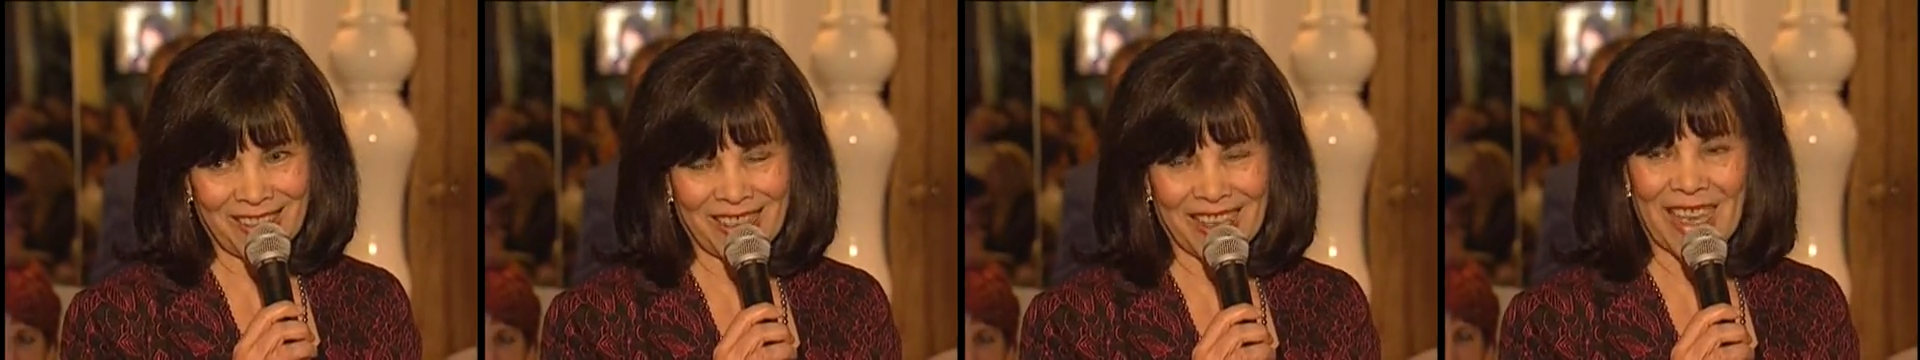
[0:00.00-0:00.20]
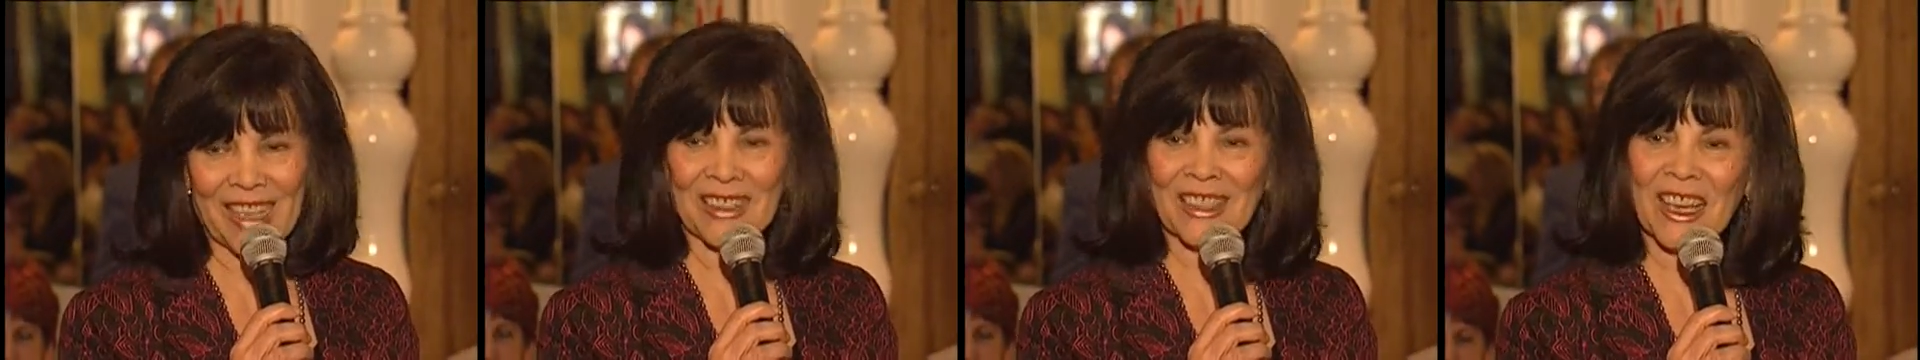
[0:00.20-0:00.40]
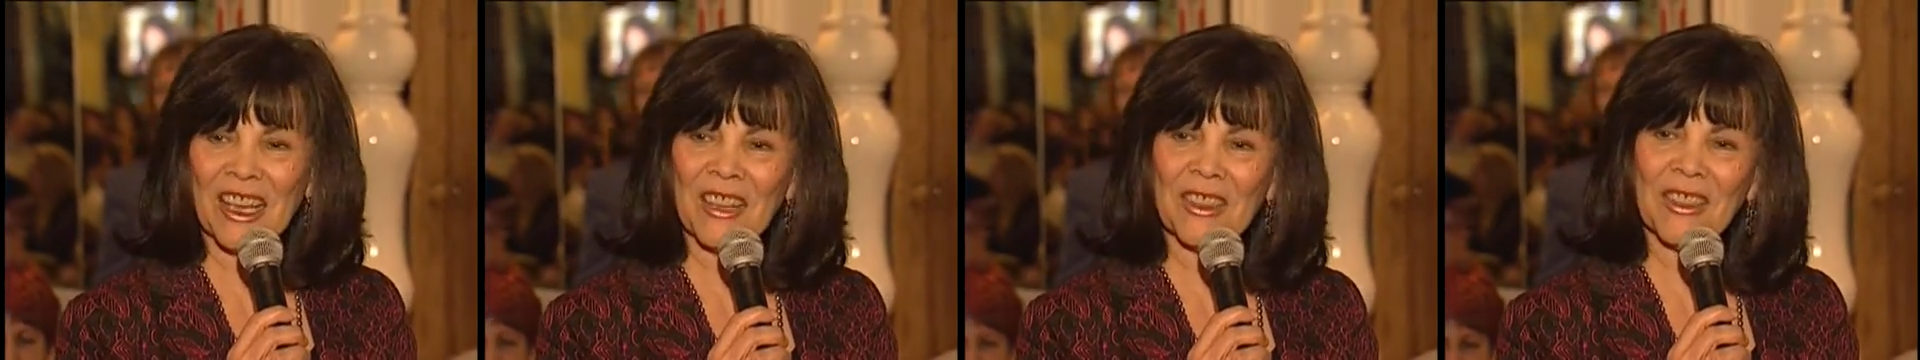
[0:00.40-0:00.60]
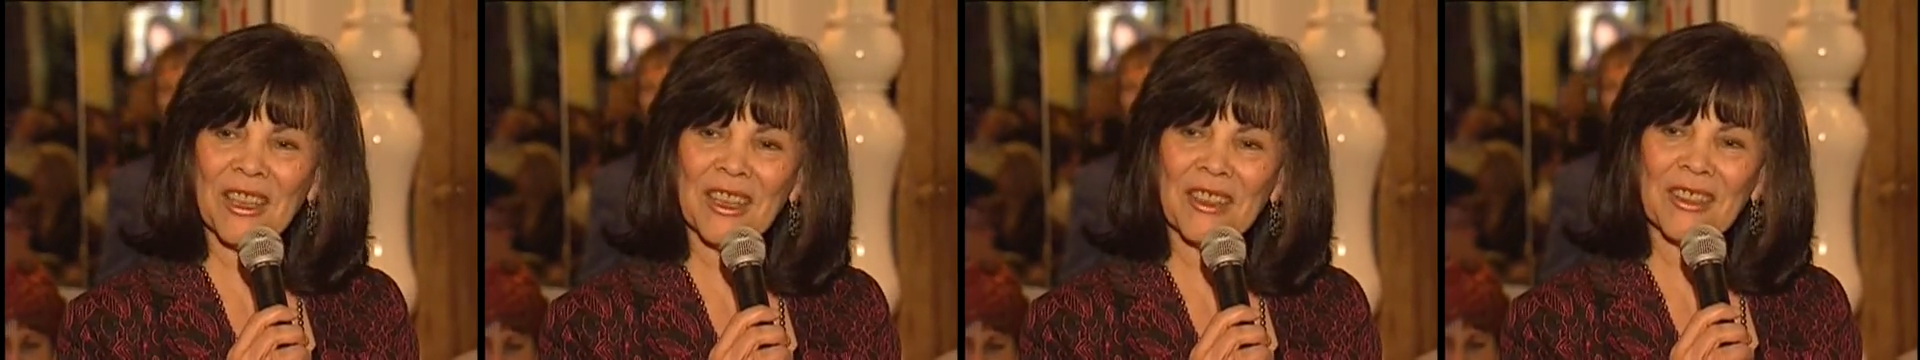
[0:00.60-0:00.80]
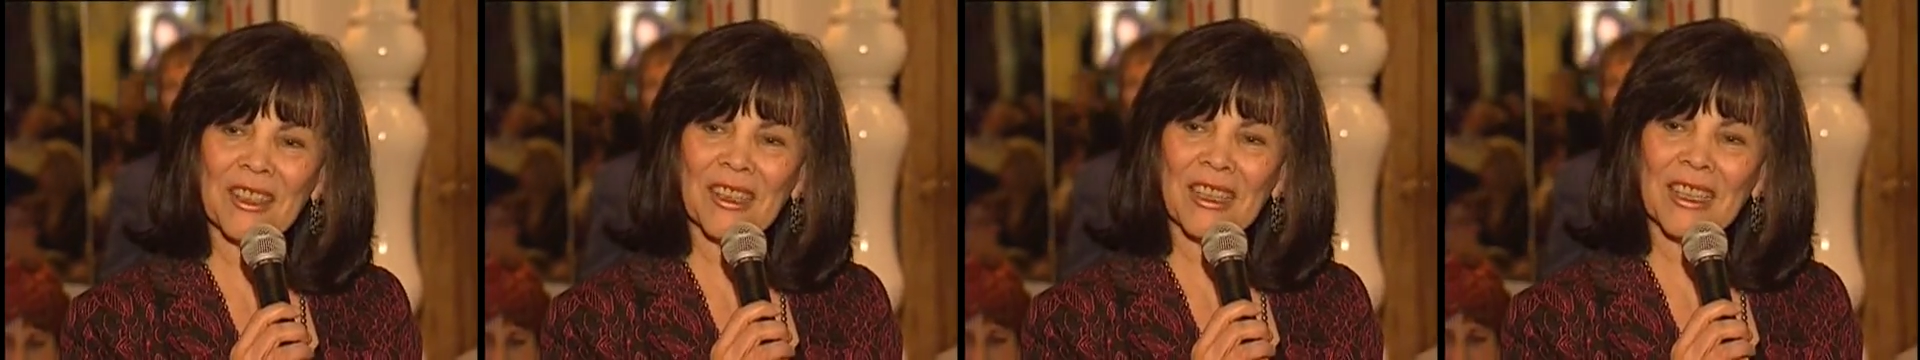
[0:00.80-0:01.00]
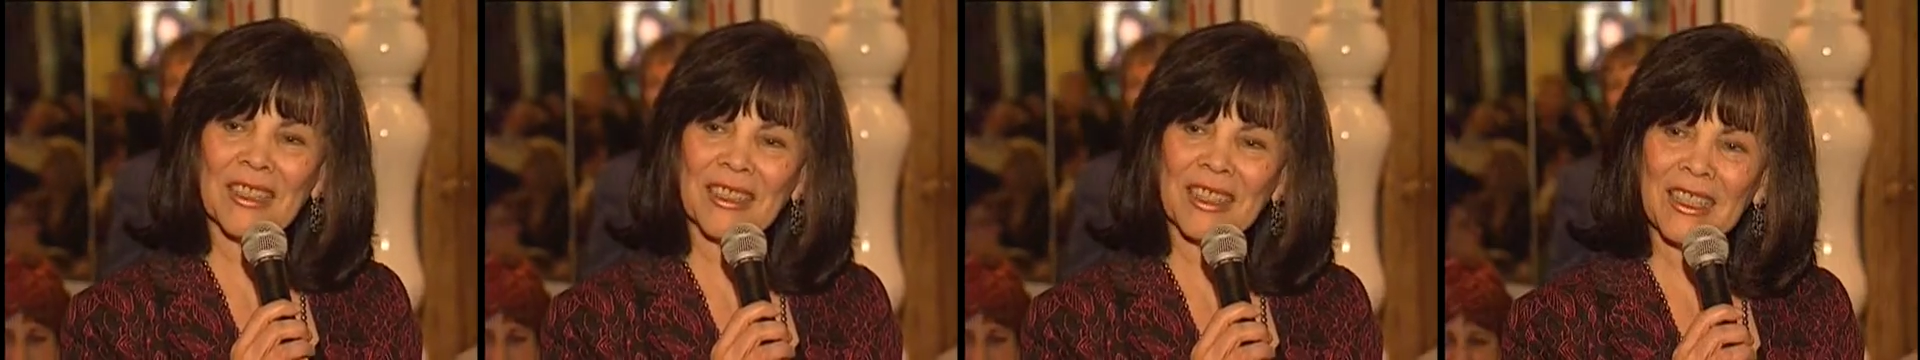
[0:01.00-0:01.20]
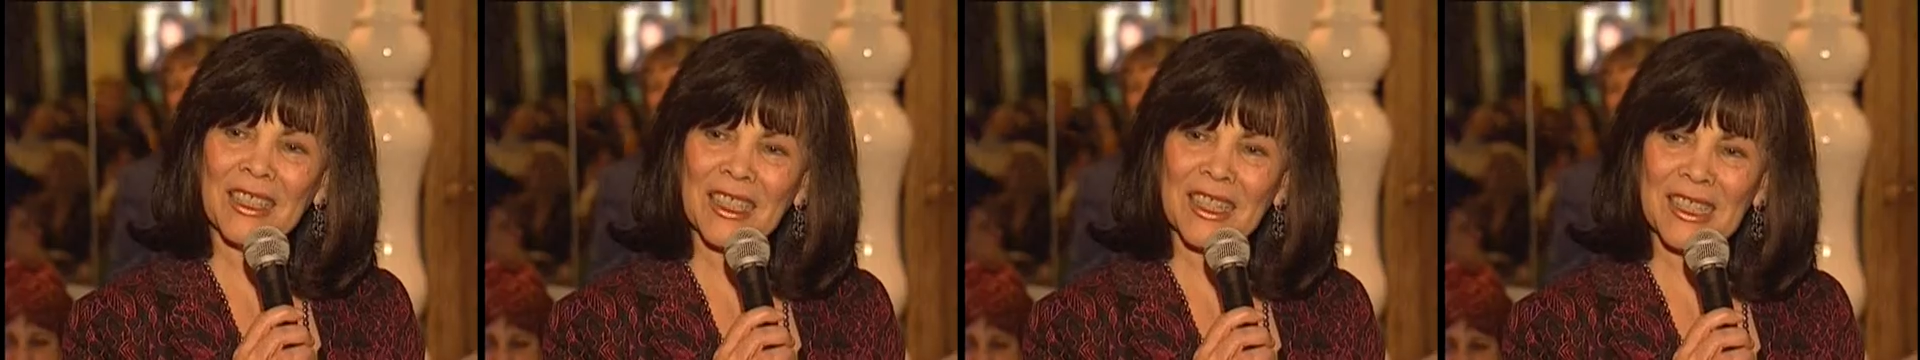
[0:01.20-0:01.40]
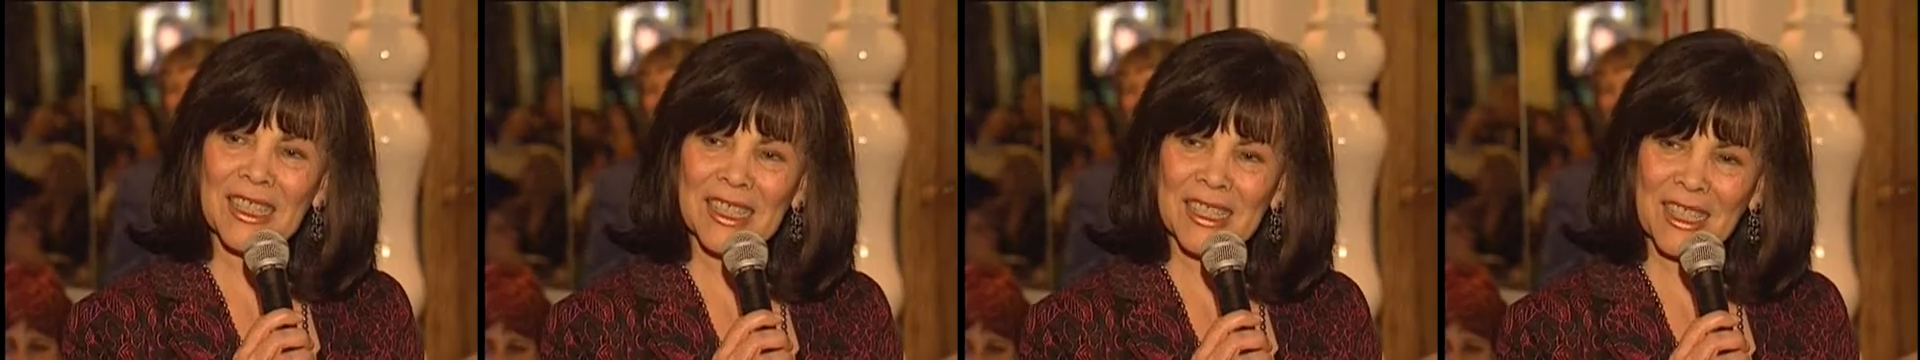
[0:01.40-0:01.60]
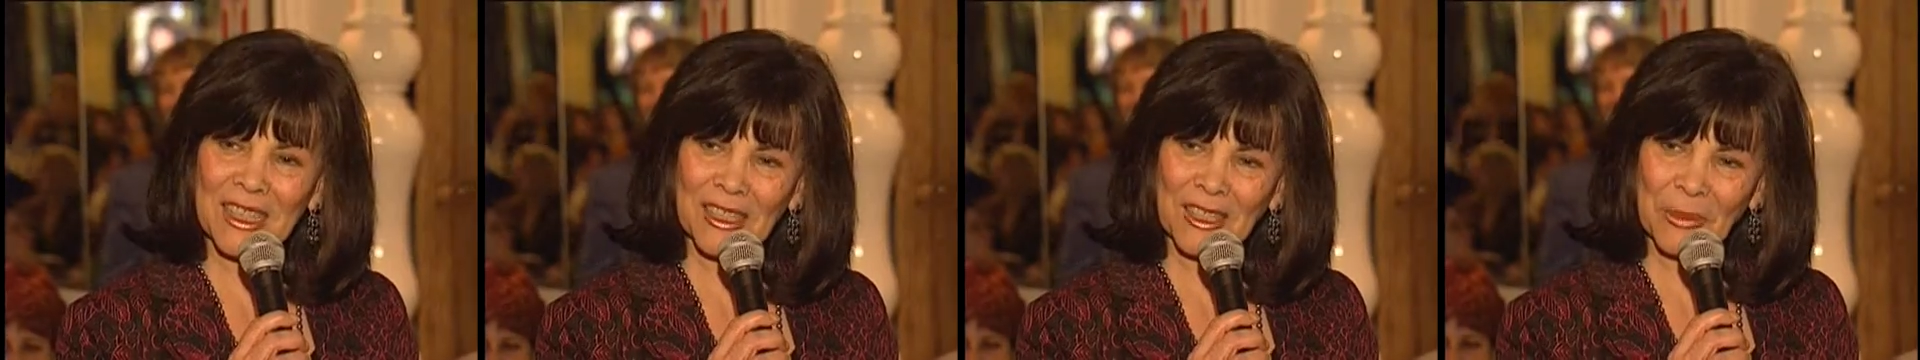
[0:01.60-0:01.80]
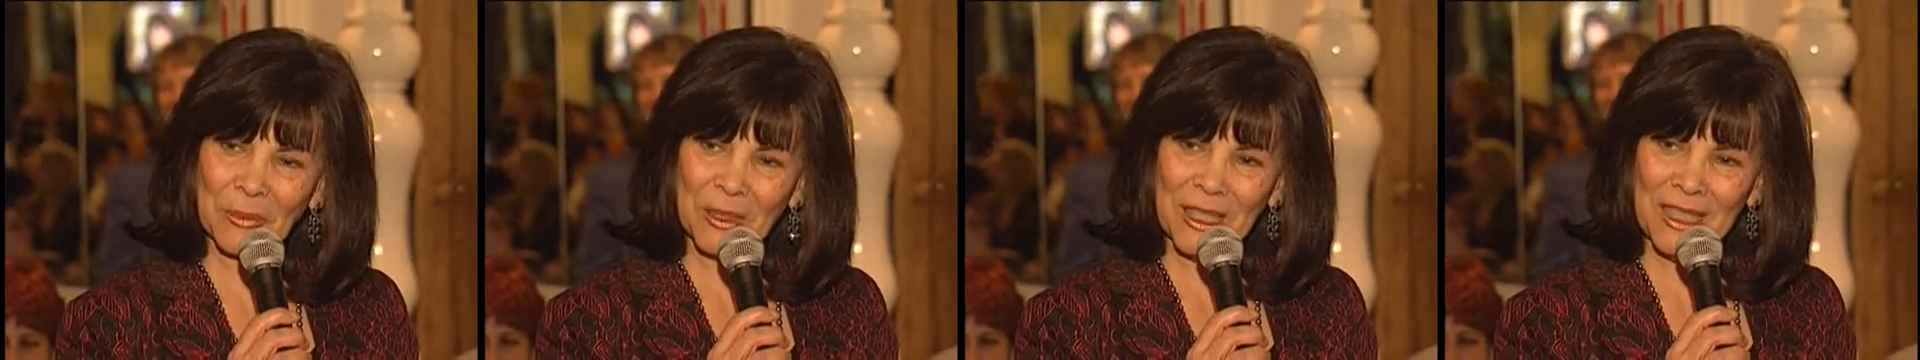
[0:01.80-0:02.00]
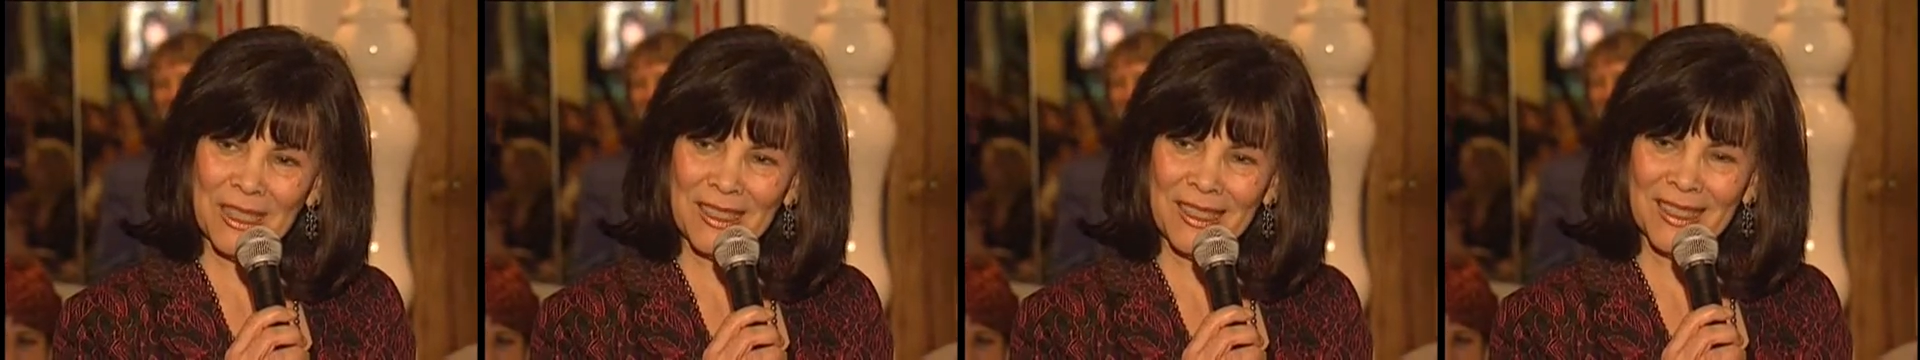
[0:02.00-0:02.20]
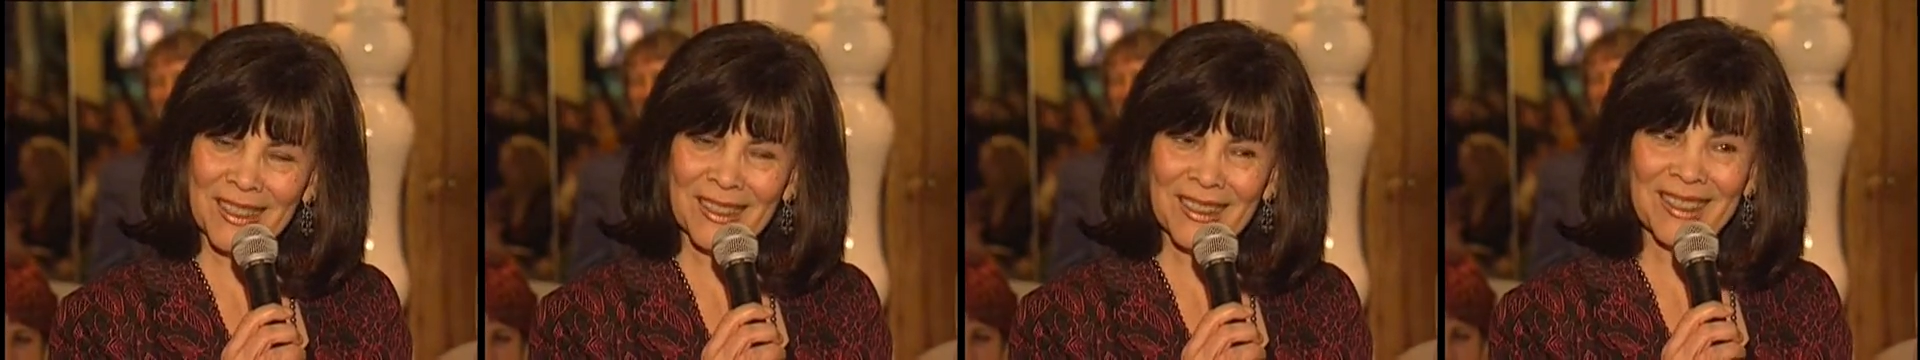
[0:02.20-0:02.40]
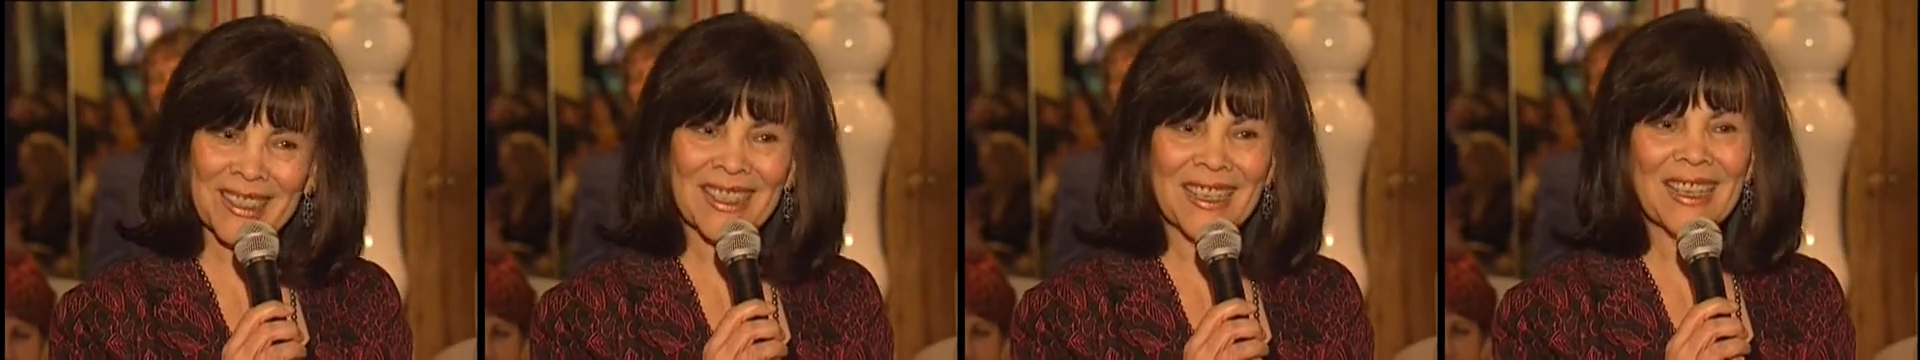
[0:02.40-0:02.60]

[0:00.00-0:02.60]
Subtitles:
And I think the Latina Encyclopedia